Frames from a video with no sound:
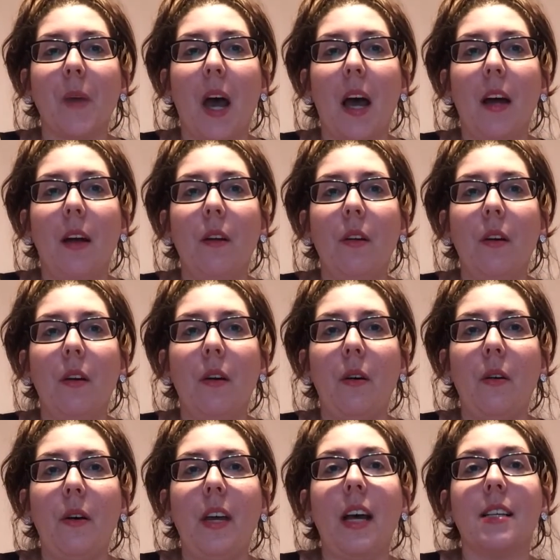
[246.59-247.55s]
I don't
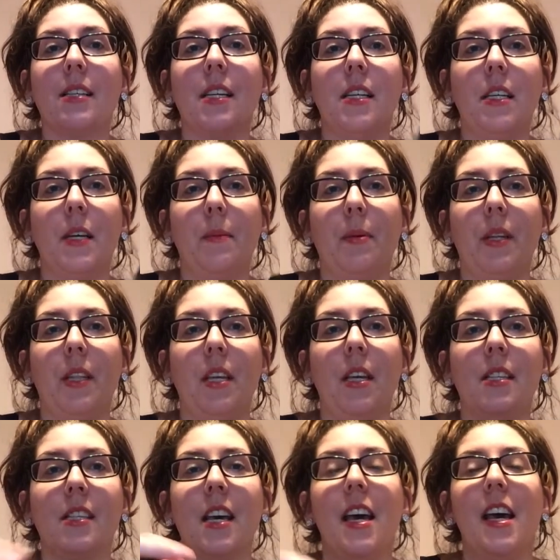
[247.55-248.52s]
know. Yes, I did put
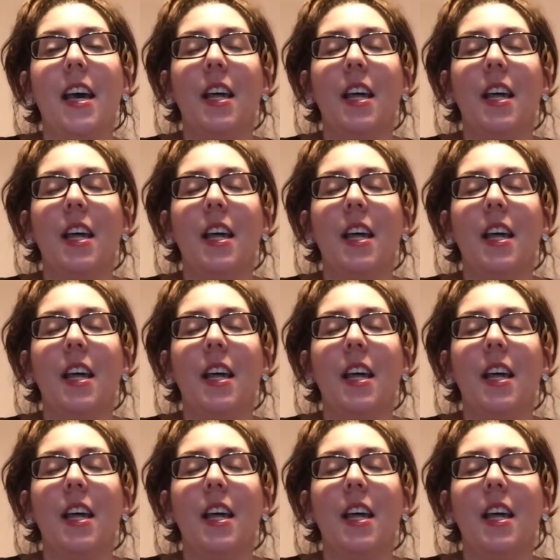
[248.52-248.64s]
these.